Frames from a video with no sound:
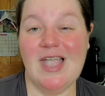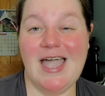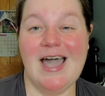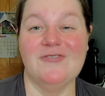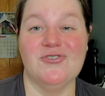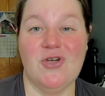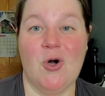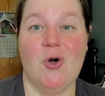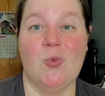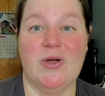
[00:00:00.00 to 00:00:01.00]
after the
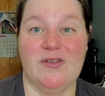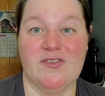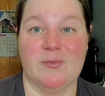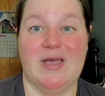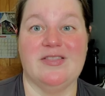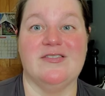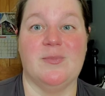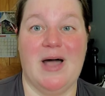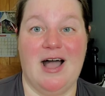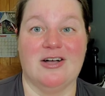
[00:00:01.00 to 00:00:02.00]
whole Will Smith
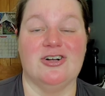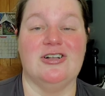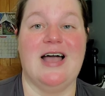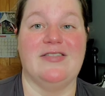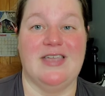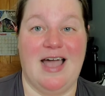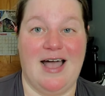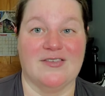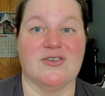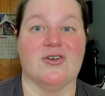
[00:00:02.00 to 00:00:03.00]
debacle at the
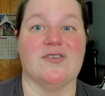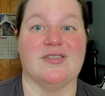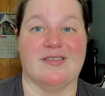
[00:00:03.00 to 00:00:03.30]
Oscars,